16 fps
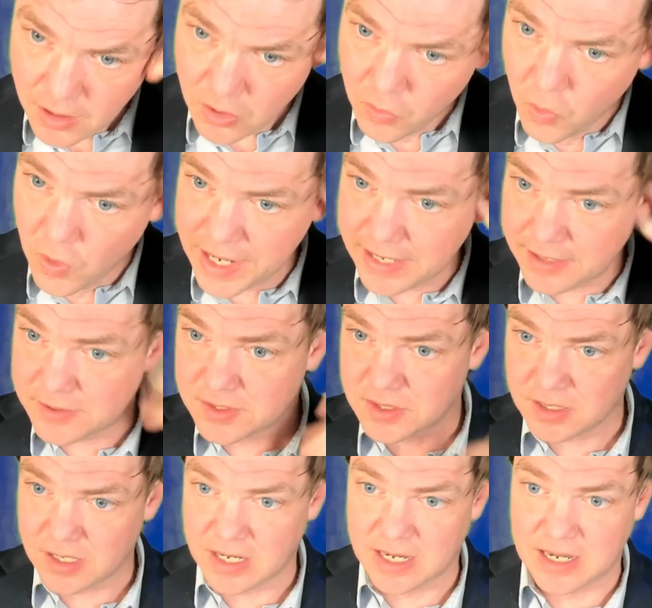
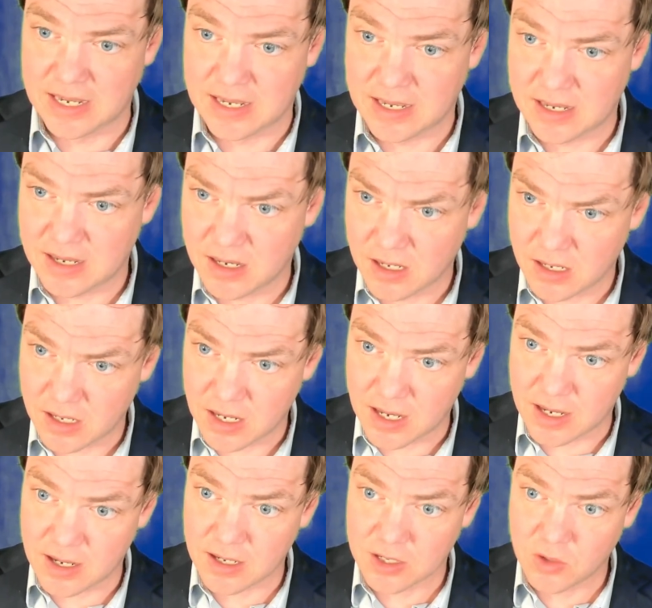with
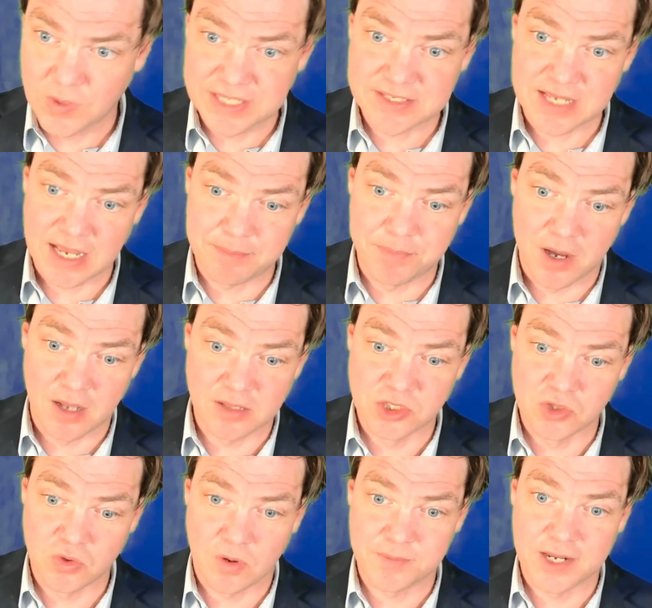queenside pawn
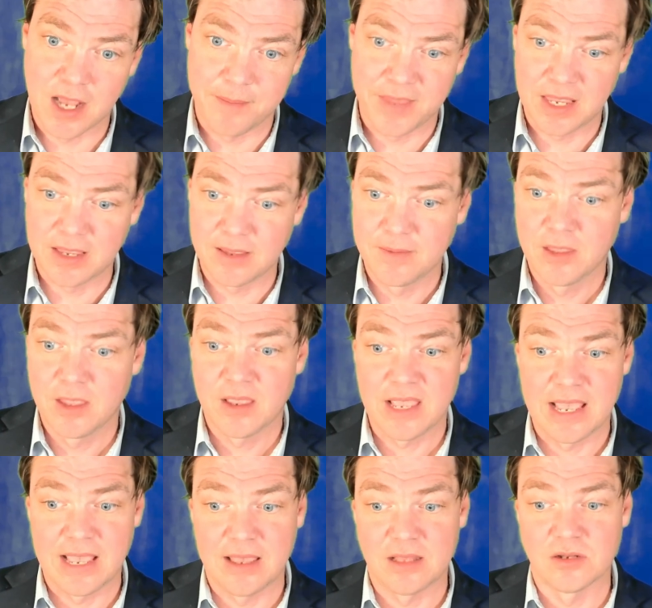storm coming
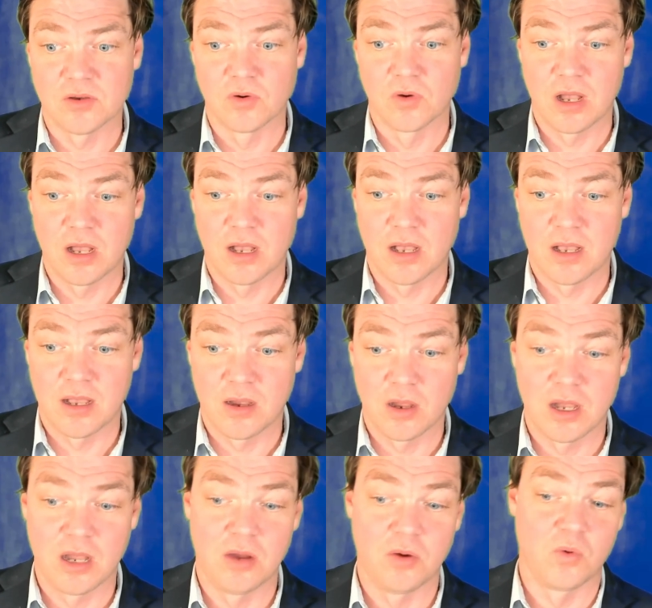and
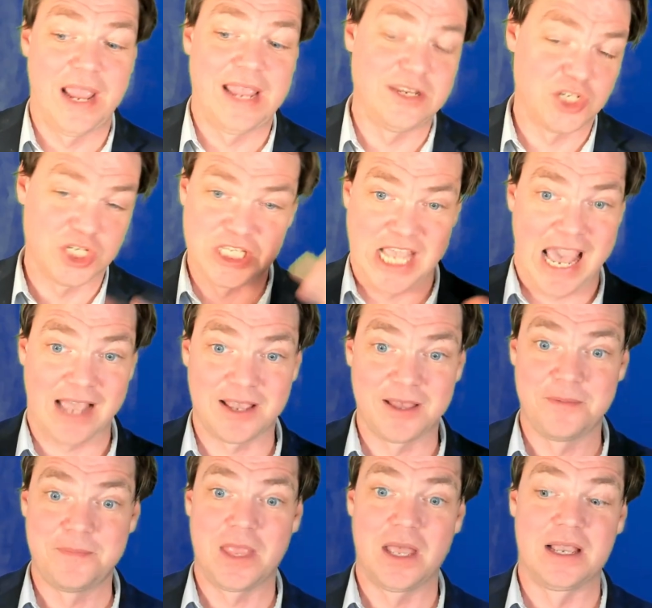a rage attack
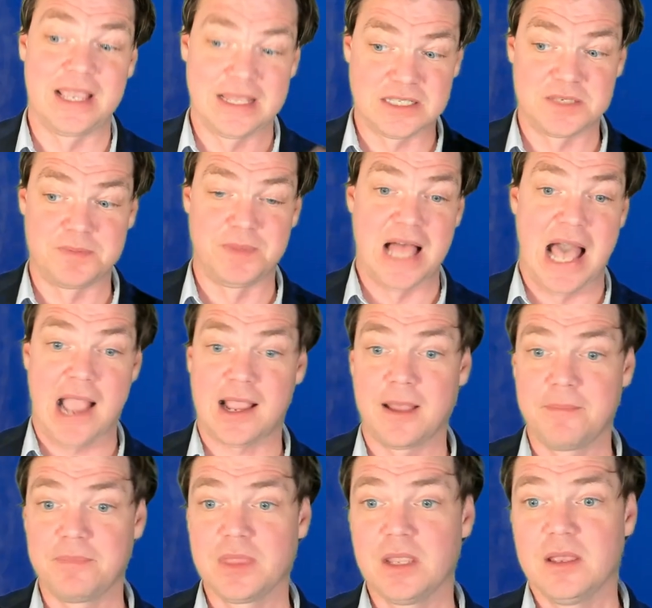against black.
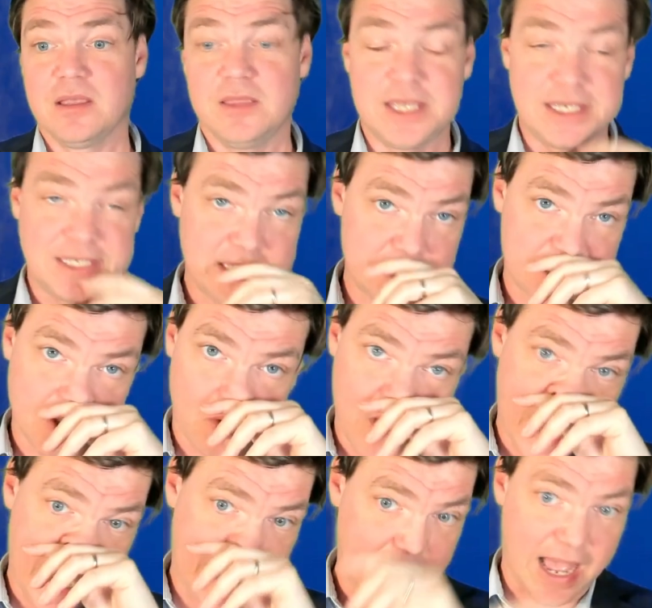This is the
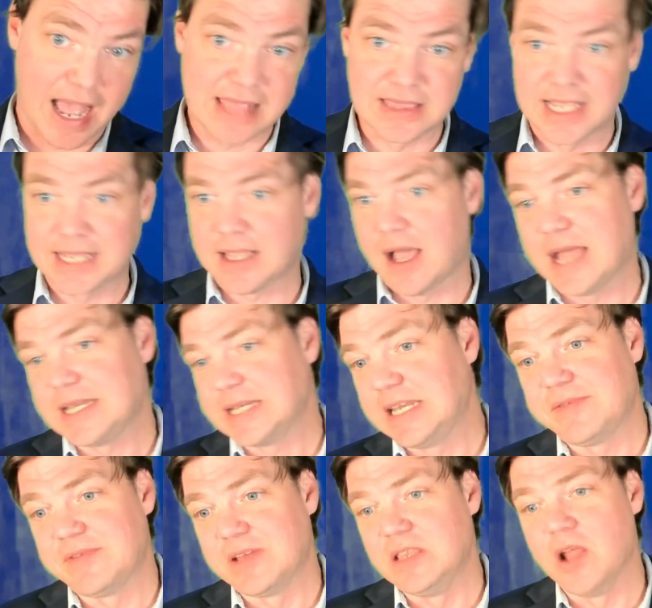way I
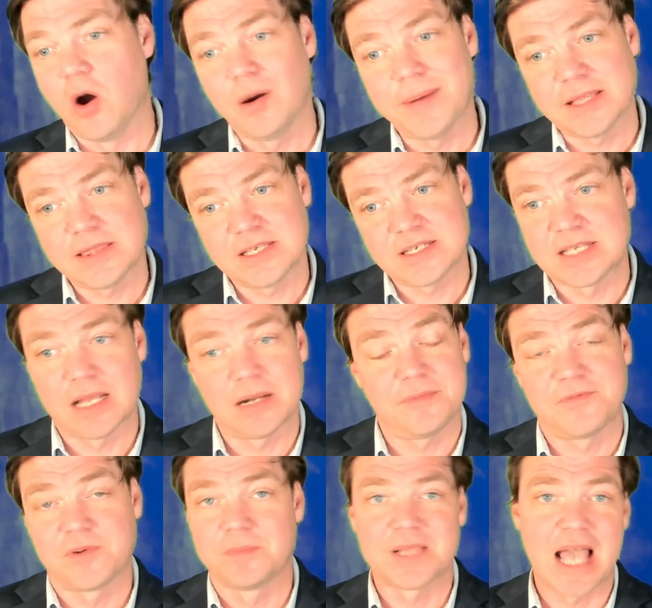didn't even know about this
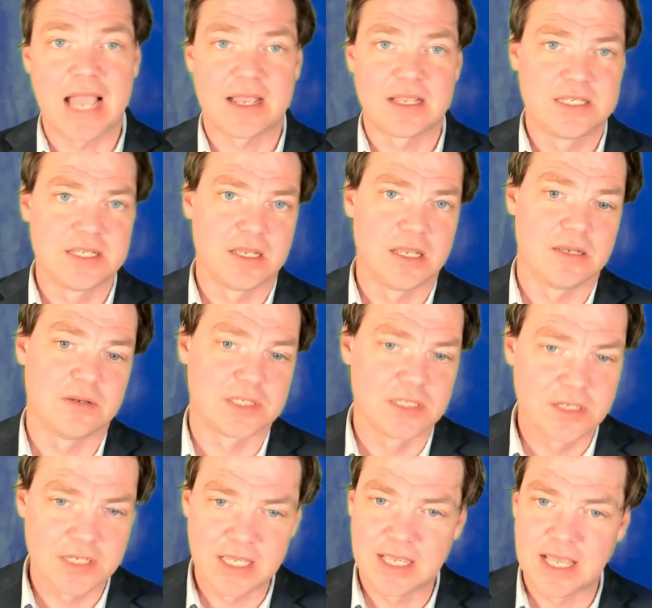setup for black until I was
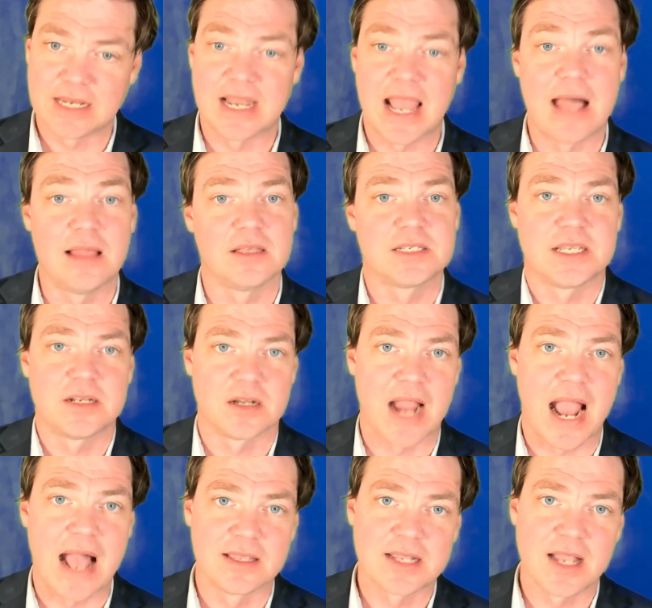looking at an Alexander
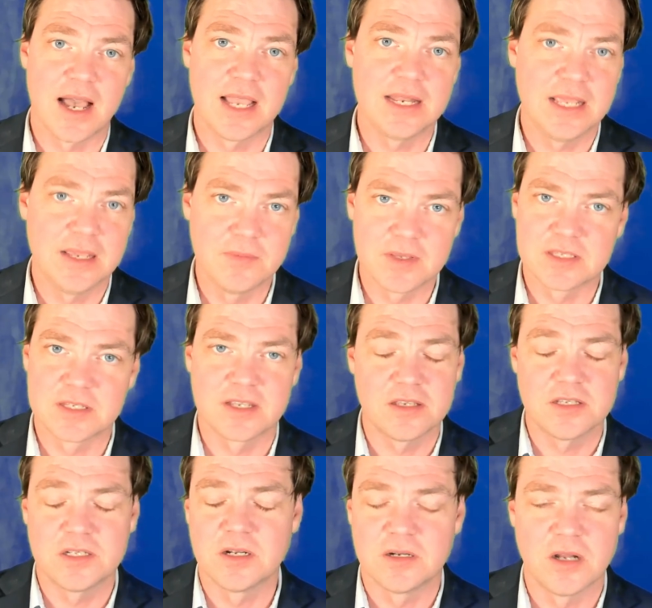Alekhine. He was, in
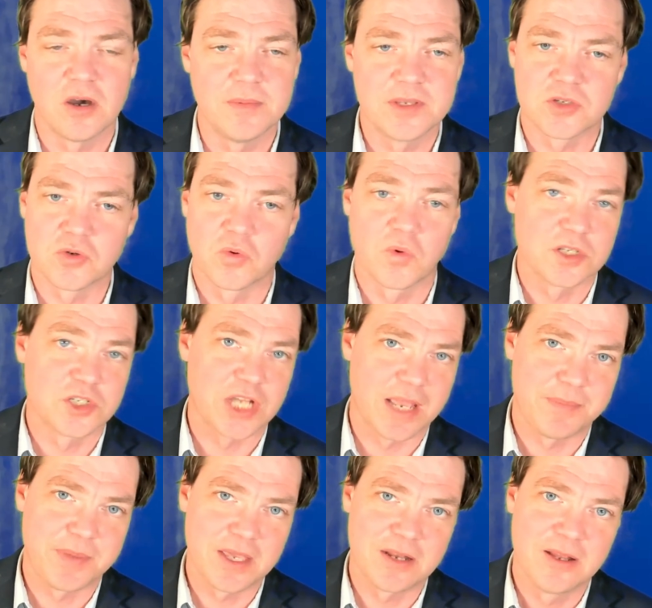case you don't know him, he's a world
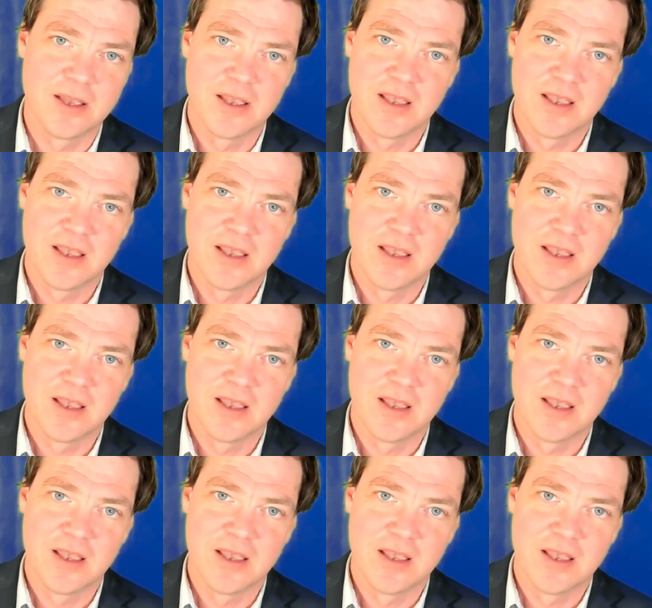champion,